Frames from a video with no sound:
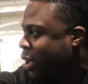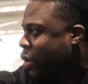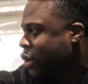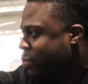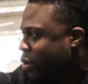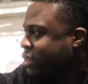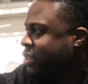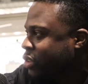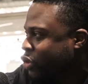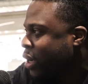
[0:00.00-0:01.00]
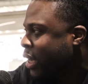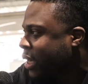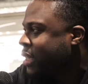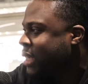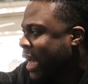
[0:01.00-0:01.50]
Or you boxing to try and
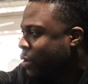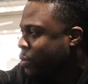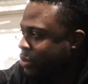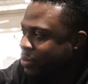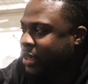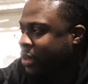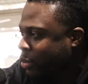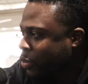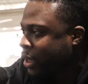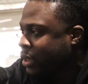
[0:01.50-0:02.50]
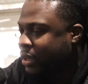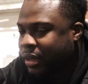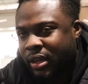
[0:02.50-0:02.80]
get a title, to be number one?